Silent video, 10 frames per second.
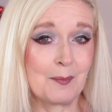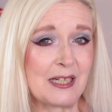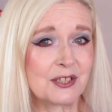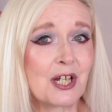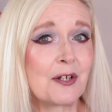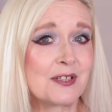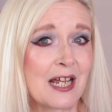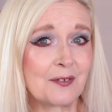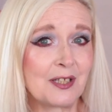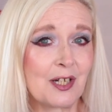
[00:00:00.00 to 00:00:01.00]
but it's toned
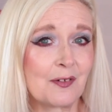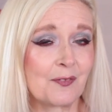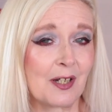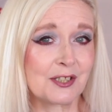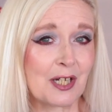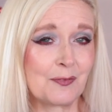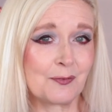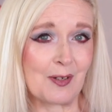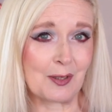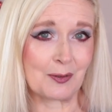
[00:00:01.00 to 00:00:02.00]
down enough that I don't
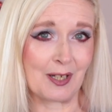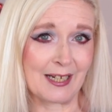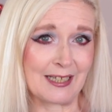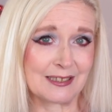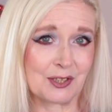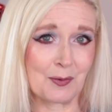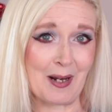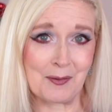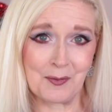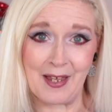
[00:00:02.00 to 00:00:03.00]
feel like it's too
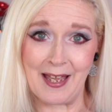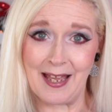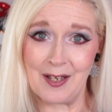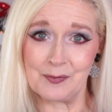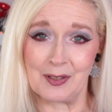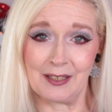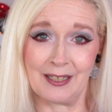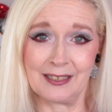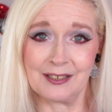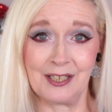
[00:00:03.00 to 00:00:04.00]
out there for,
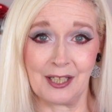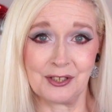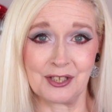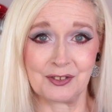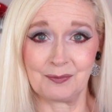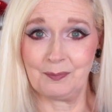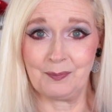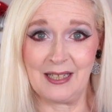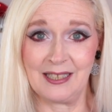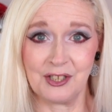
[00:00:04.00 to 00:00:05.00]
like, you know, just
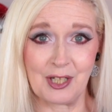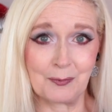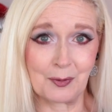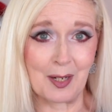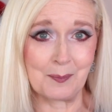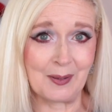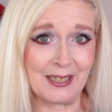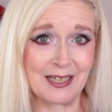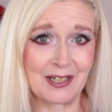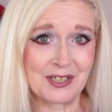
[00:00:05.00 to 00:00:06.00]
being in general
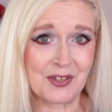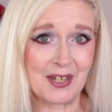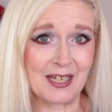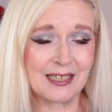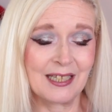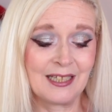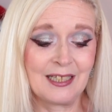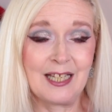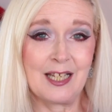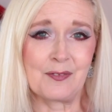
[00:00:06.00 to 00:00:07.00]
company kind of thing,
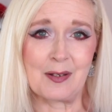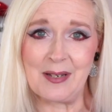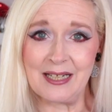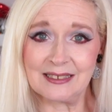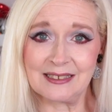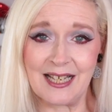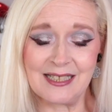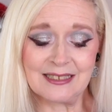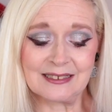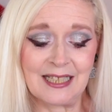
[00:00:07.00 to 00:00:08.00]
if that makes
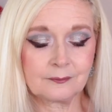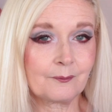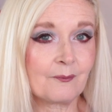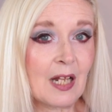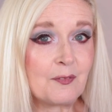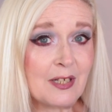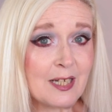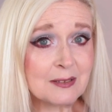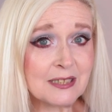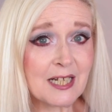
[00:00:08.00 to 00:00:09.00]
sense. For
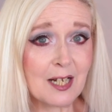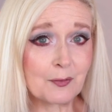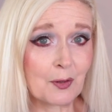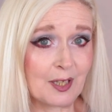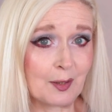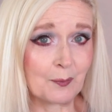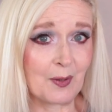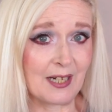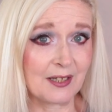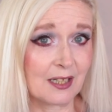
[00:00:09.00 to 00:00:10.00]
lips today, I've gone in
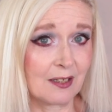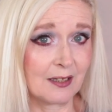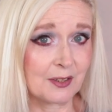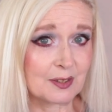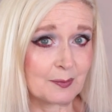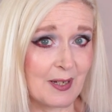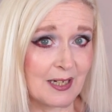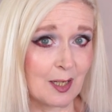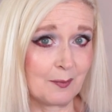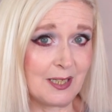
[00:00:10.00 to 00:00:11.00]
with a Kaleidos
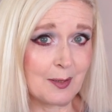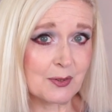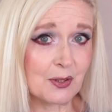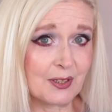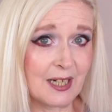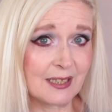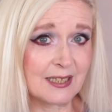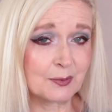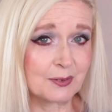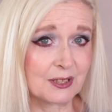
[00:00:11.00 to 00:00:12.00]
Makeup Lip Tonic.
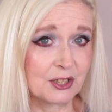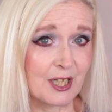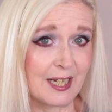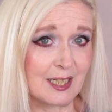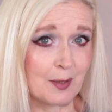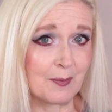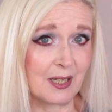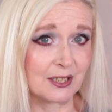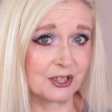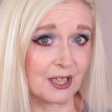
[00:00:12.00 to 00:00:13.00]
This one's the shade
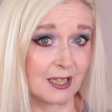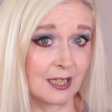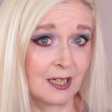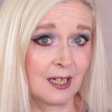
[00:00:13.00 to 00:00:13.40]
Immersion.